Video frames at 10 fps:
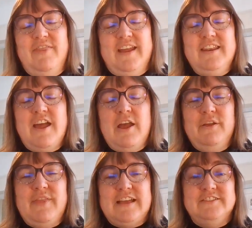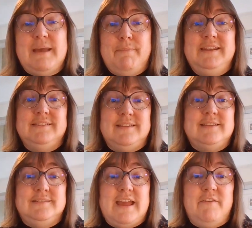They know that shepherd is
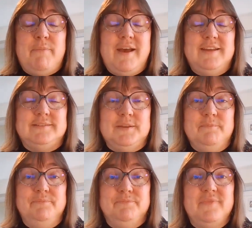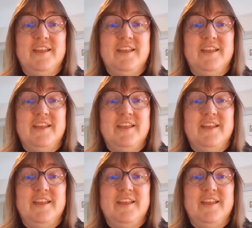their safe person.